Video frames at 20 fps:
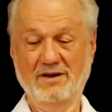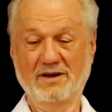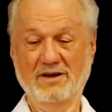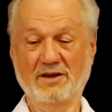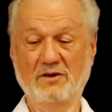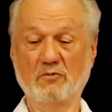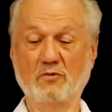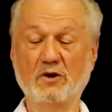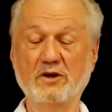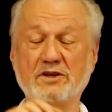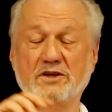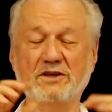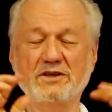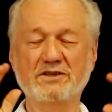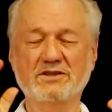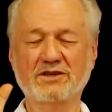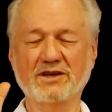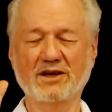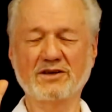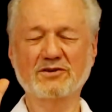in which he
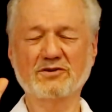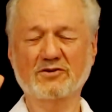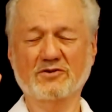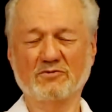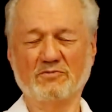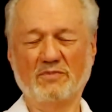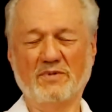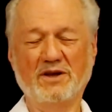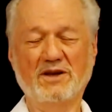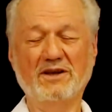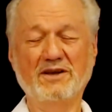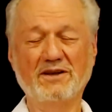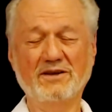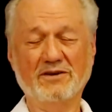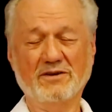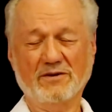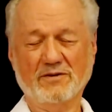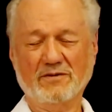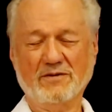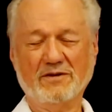says to me,
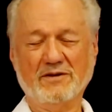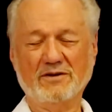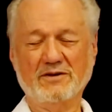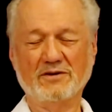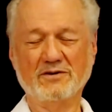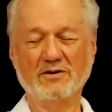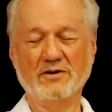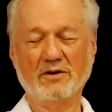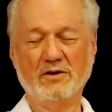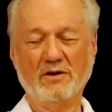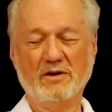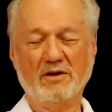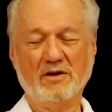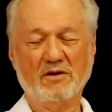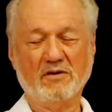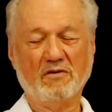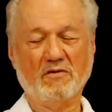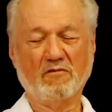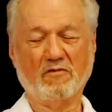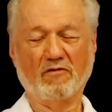
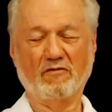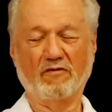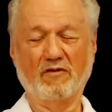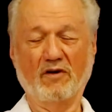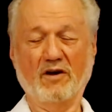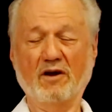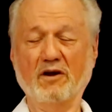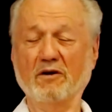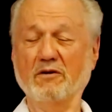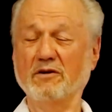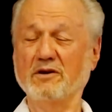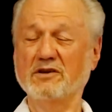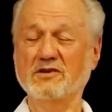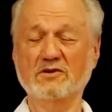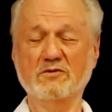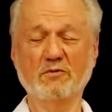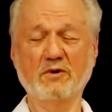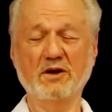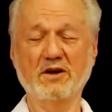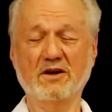very
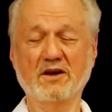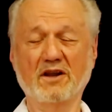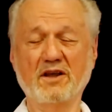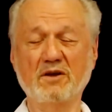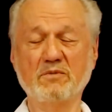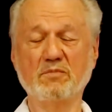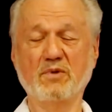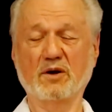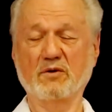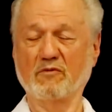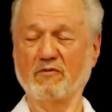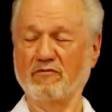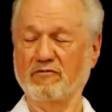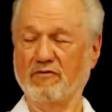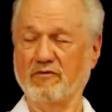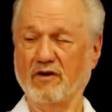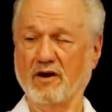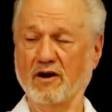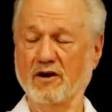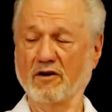sweetly but
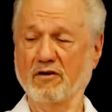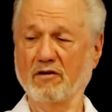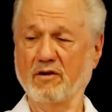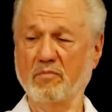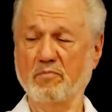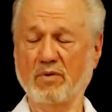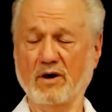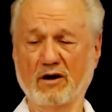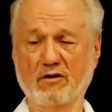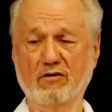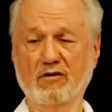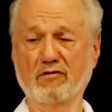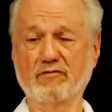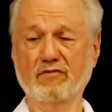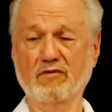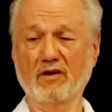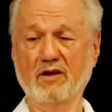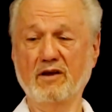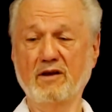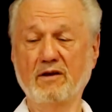very
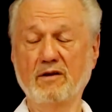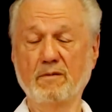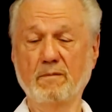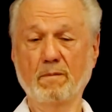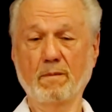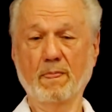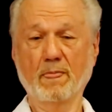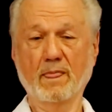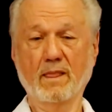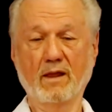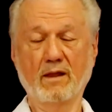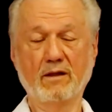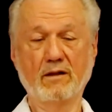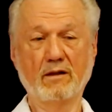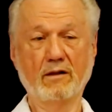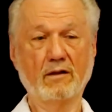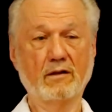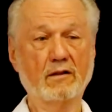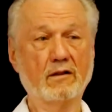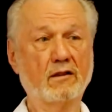powerfully,
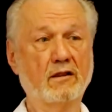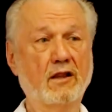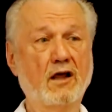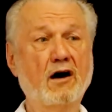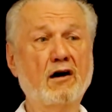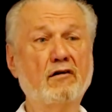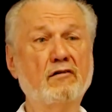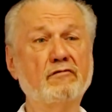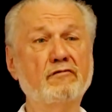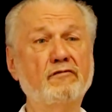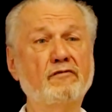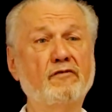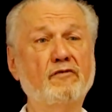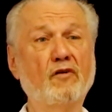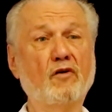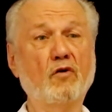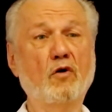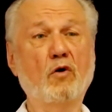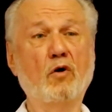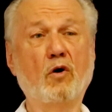"Love
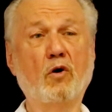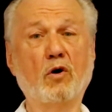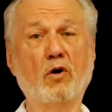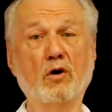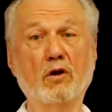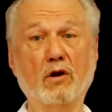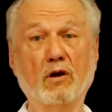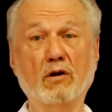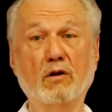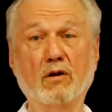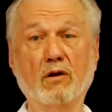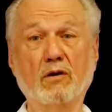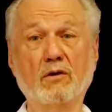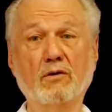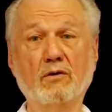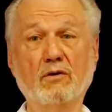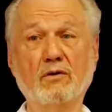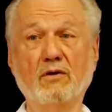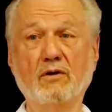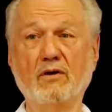all,
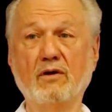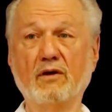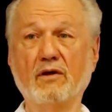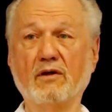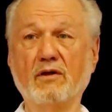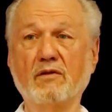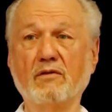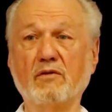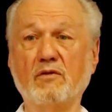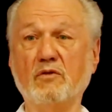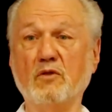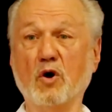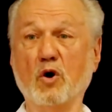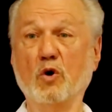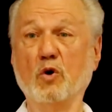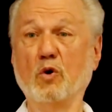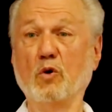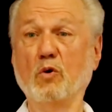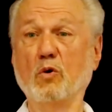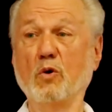
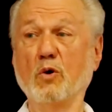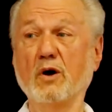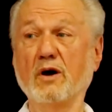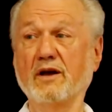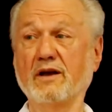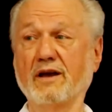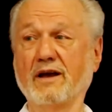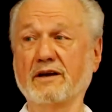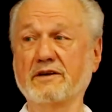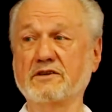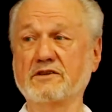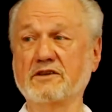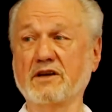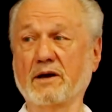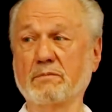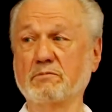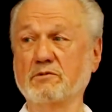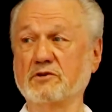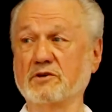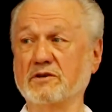no
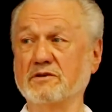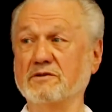exceptions."